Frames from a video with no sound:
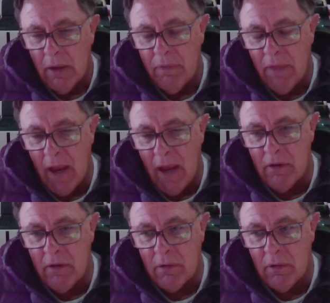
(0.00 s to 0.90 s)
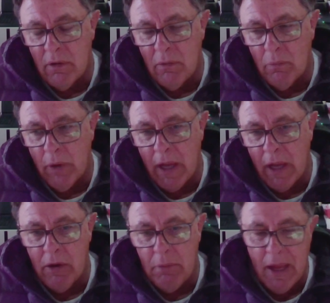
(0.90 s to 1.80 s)
then we're
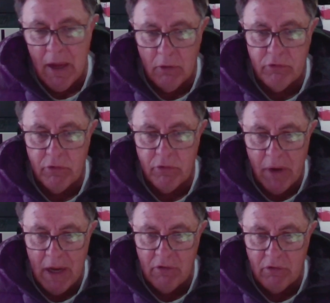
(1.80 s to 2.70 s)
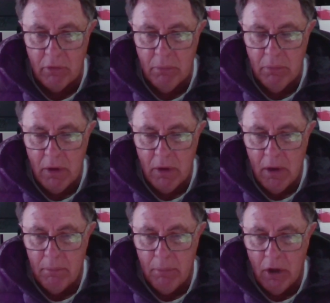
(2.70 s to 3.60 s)
going to be held to ransom
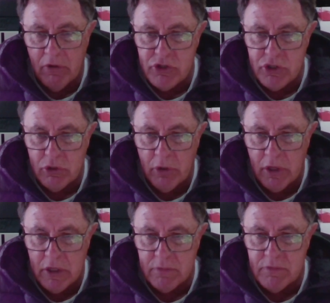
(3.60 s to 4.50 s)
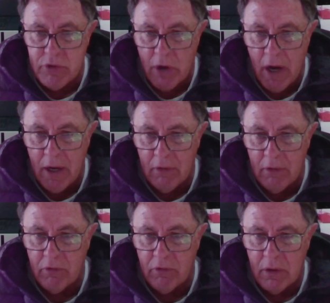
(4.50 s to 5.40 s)
by the shortage of
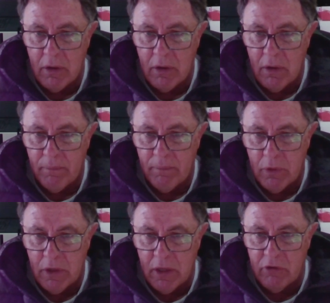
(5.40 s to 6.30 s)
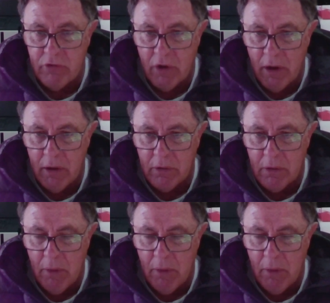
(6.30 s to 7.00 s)
trades within Australia at the